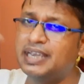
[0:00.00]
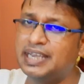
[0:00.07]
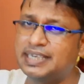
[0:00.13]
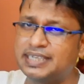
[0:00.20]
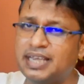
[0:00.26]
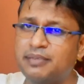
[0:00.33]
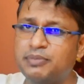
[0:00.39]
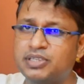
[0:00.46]

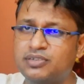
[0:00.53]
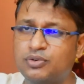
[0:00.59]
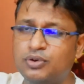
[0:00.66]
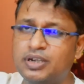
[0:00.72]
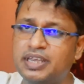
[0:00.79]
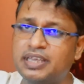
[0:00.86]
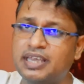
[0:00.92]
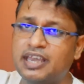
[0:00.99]
it can be
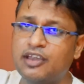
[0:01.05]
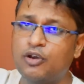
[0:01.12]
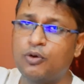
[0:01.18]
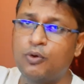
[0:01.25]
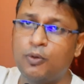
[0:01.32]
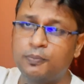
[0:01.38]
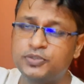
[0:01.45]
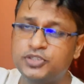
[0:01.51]
holding
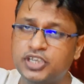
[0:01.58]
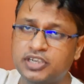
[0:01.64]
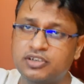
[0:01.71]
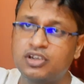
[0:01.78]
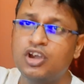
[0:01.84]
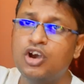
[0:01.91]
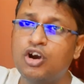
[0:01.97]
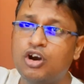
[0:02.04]
a
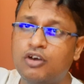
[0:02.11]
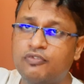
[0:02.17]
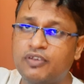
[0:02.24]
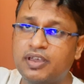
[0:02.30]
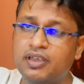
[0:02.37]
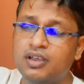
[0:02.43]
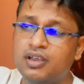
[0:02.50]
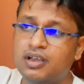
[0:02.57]
object
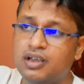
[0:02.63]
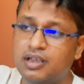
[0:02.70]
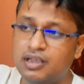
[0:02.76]
of a